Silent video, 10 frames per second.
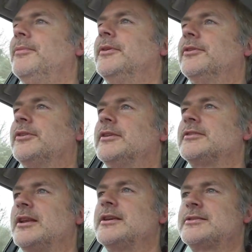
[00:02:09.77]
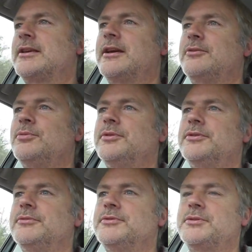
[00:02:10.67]
because that's the last thing I'd
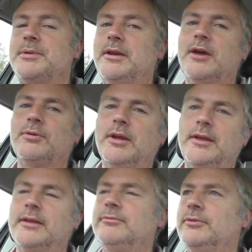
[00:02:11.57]
want, is to be lonely